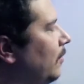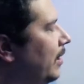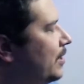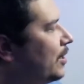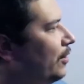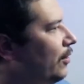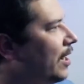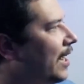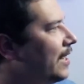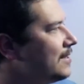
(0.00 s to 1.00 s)
Well, it's for you
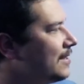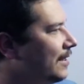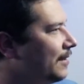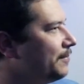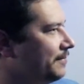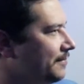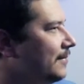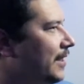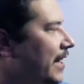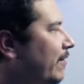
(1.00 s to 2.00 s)
guys,
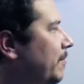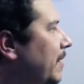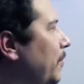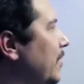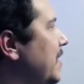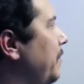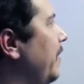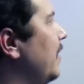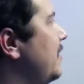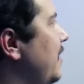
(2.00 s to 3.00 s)
give him the
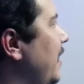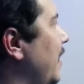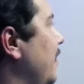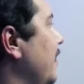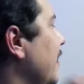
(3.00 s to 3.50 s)
possibility and